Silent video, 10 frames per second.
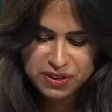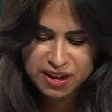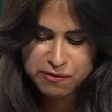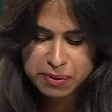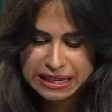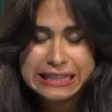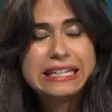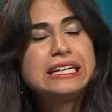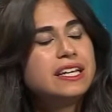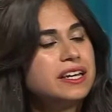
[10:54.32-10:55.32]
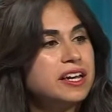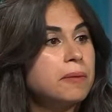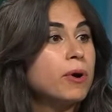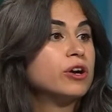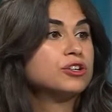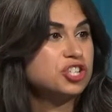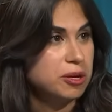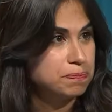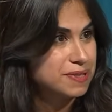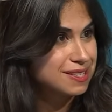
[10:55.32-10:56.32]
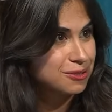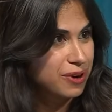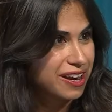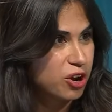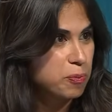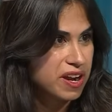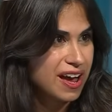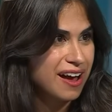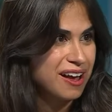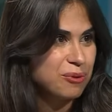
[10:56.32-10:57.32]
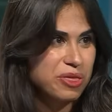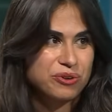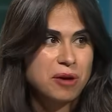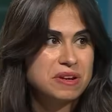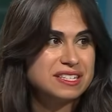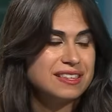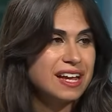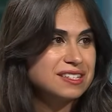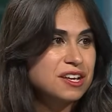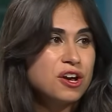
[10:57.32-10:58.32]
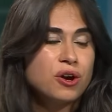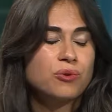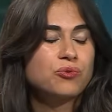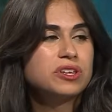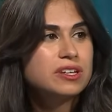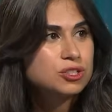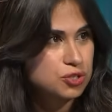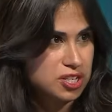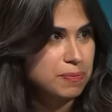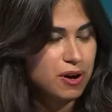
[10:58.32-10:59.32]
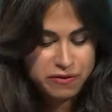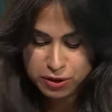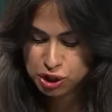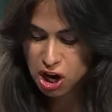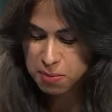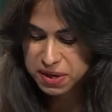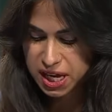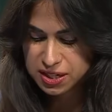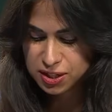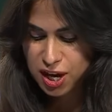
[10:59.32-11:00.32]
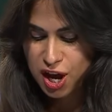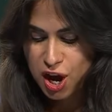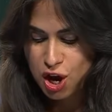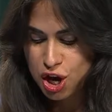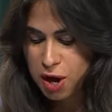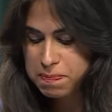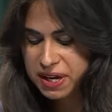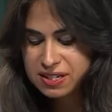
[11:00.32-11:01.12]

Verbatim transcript: have been leading partnerships at OpenAI with their companies. And that's a really interesting part of your job because a big